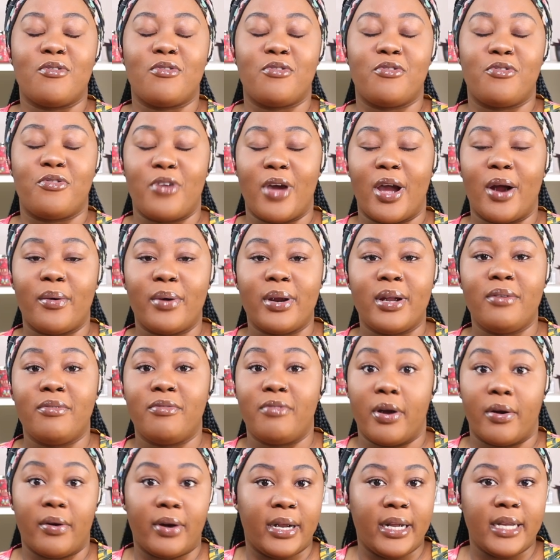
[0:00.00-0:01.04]
very,
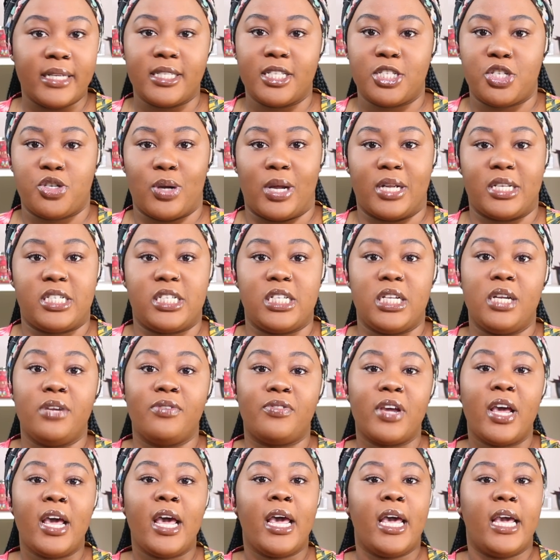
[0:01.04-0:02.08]
very easy to achieve.